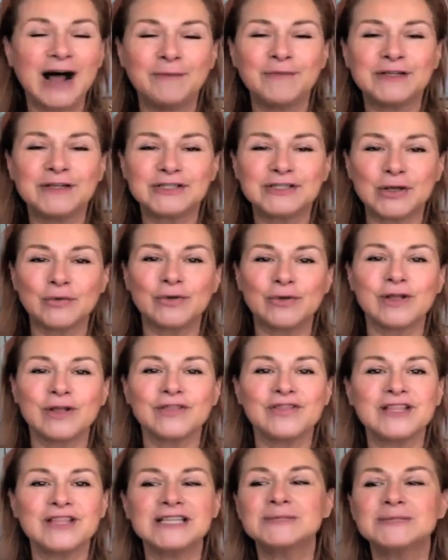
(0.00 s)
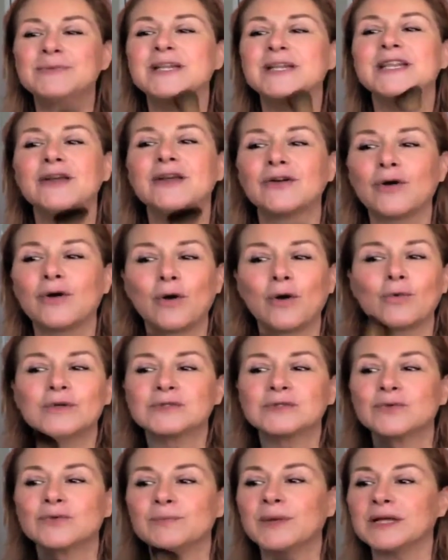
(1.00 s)
So this bit here always
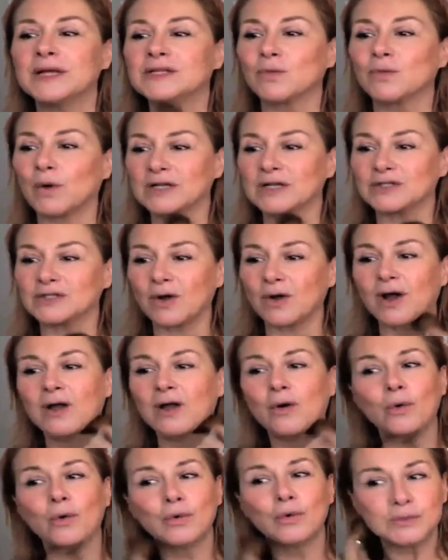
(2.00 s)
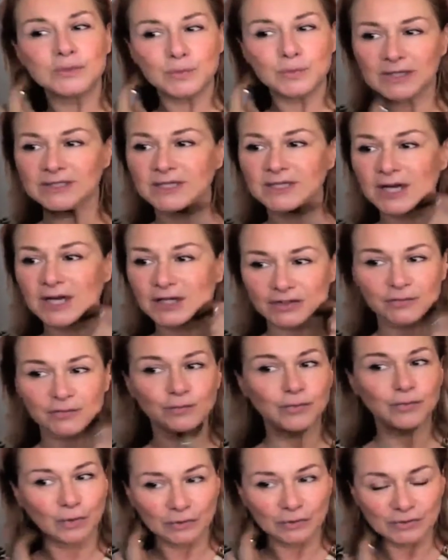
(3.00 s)
remains white. So I always put a touch of
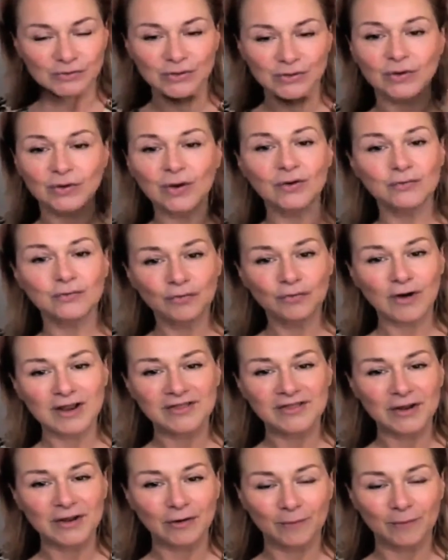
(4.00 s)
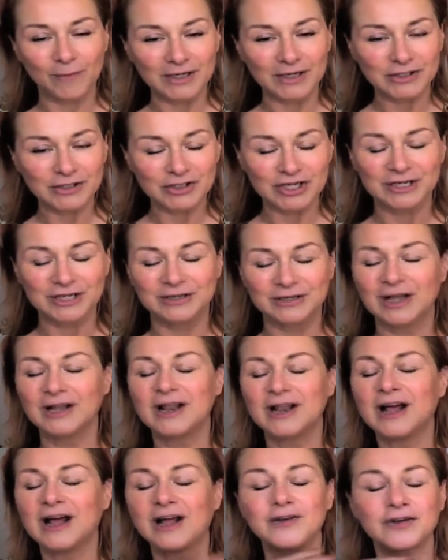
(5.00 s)
bronzer right there on my chin,
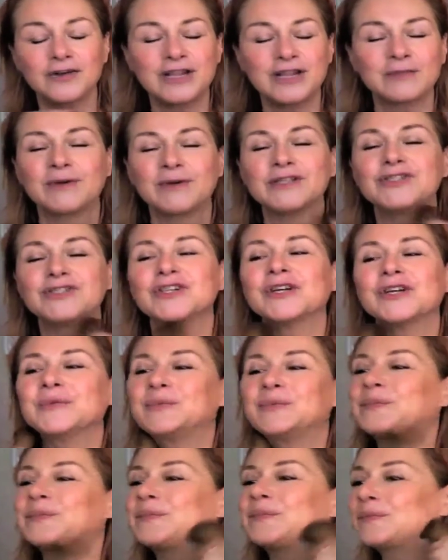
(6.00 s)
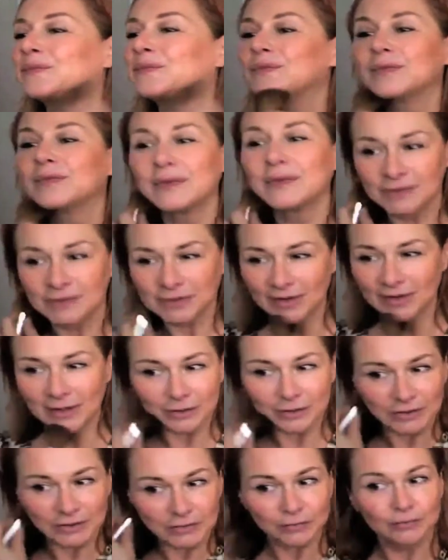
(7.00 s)
underneath my chin. So that
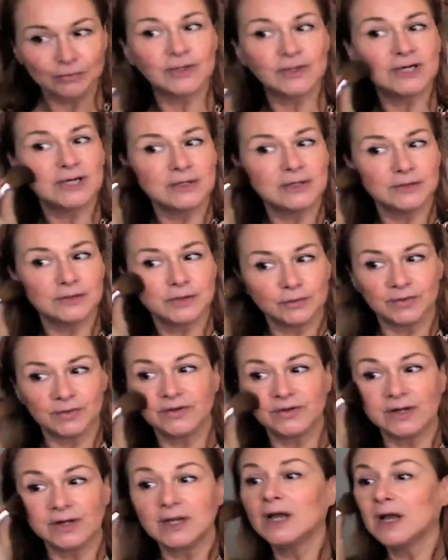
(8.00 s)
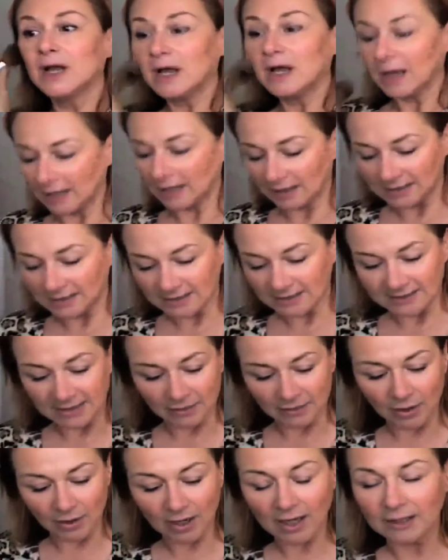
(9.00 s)
looks really terrific. And as I said,
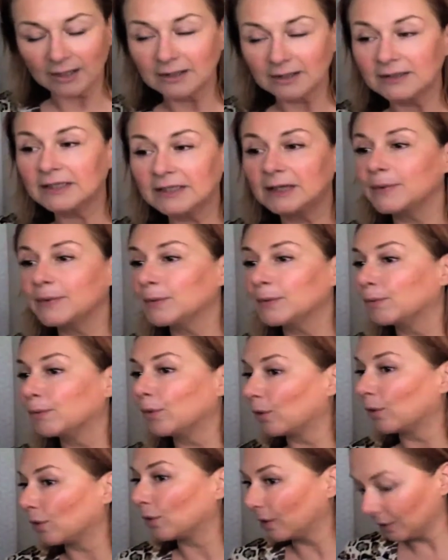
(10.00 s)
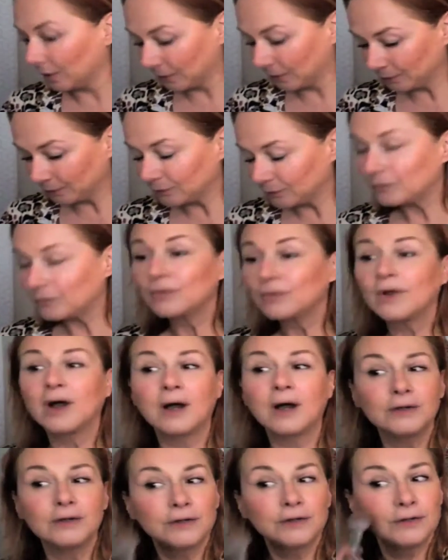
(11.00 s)
a little bit more
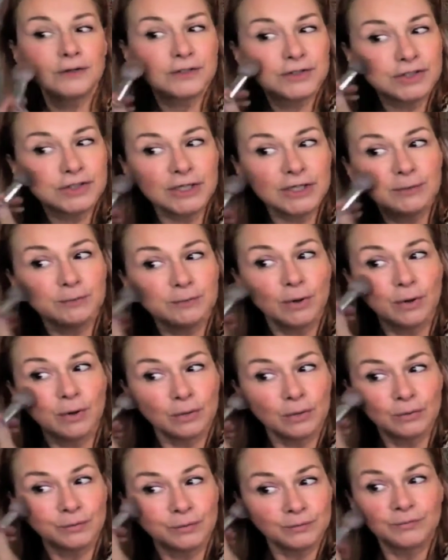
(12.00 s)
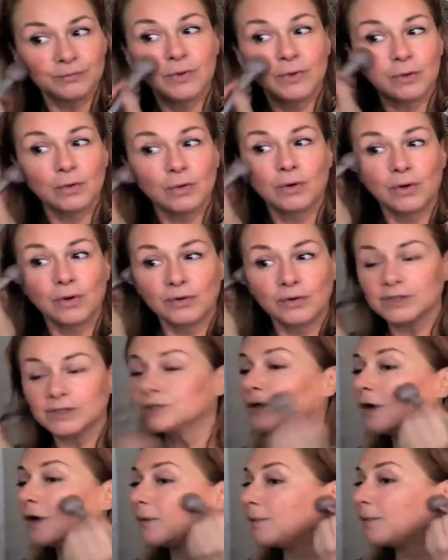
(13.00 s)
under the cheekbone or on the
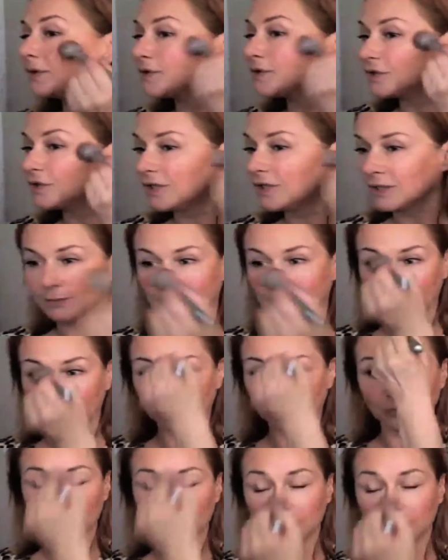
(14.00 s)
top of the cheekbone.